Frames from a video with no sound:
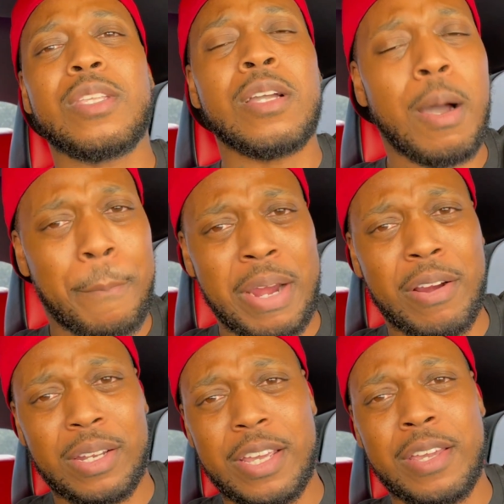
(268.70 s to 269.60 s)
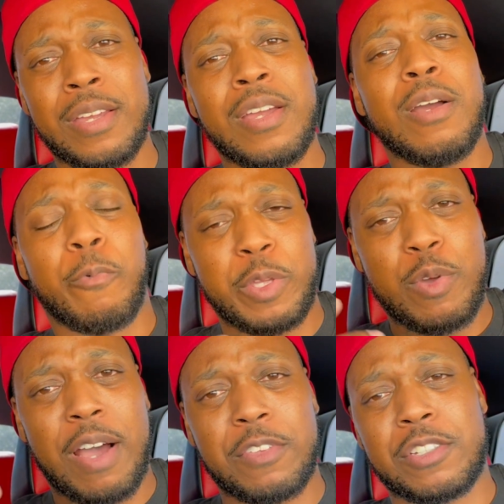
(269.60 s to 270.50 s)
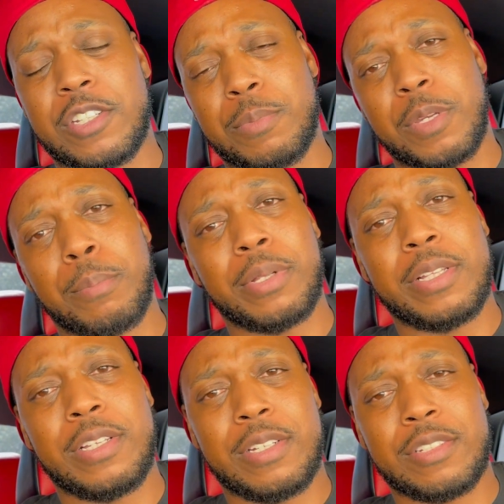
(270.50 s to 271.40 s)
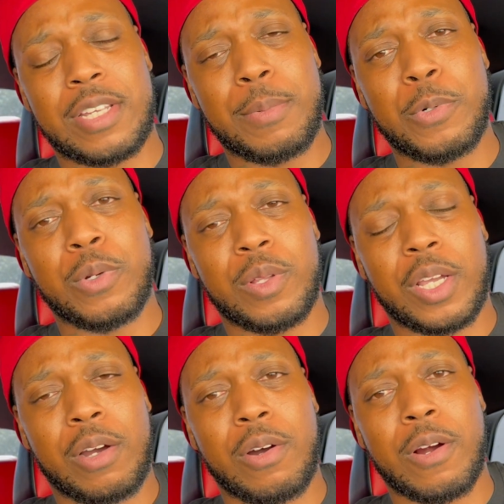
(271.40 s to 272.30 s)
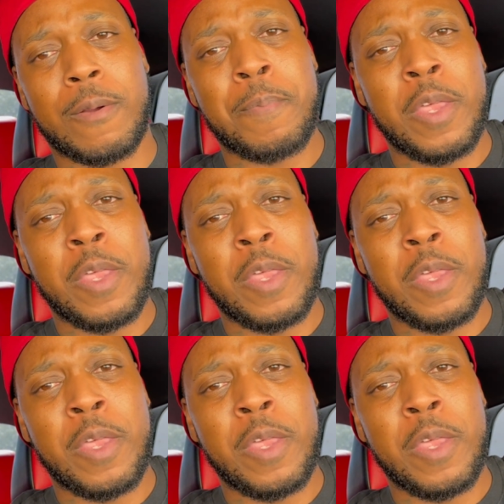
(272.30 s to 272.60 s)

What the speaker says: apparently when you have the system completely disabled on the car,